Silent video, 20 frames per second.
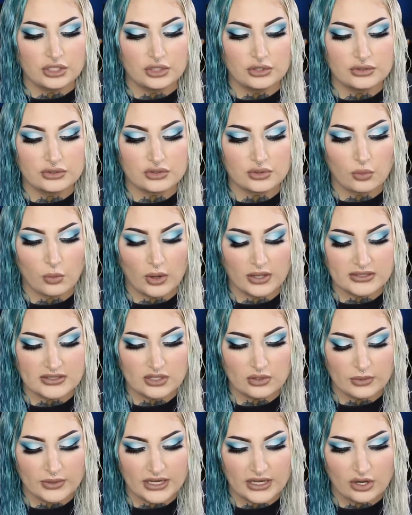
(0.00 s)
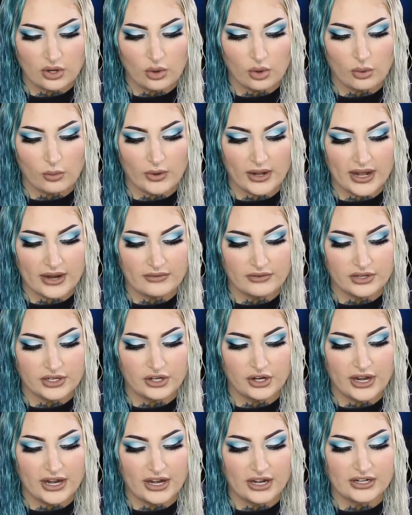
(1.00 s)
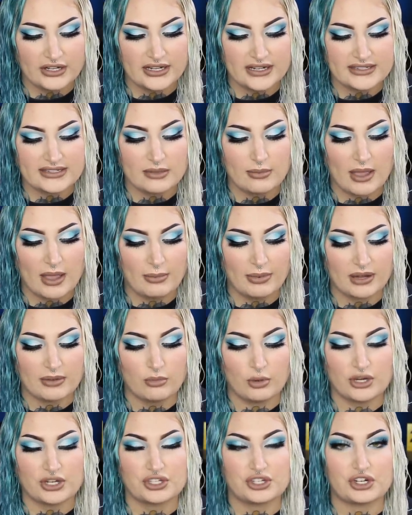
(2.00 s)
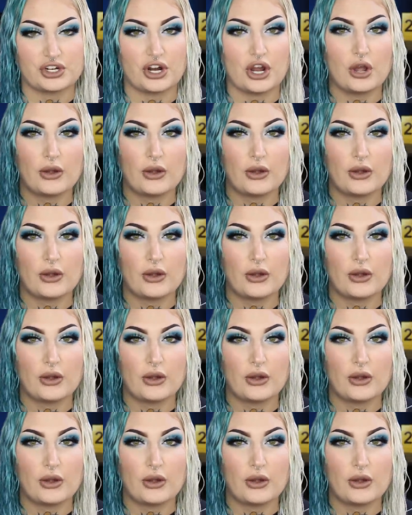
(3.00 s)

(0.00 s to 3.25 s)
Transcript: Use once a week or whenever your hair needs some epic moisture.